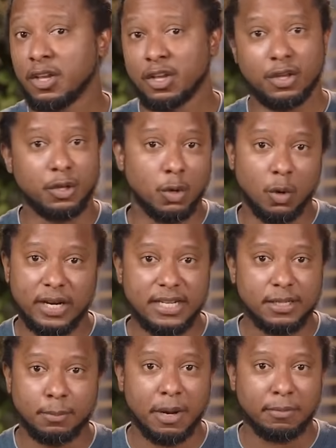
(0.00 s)
You don't need
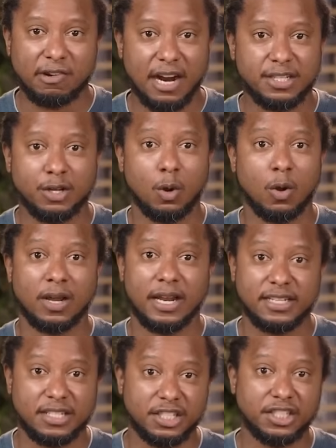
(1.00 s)
to memorize your
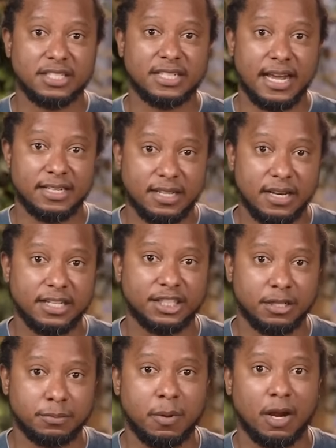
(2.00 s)
organization's
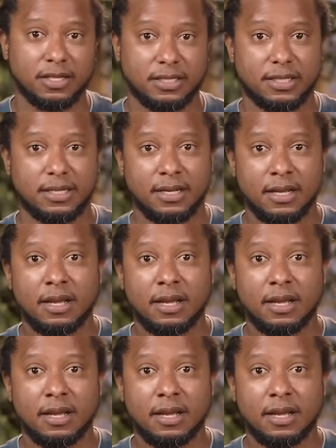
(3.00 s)
escalation policy,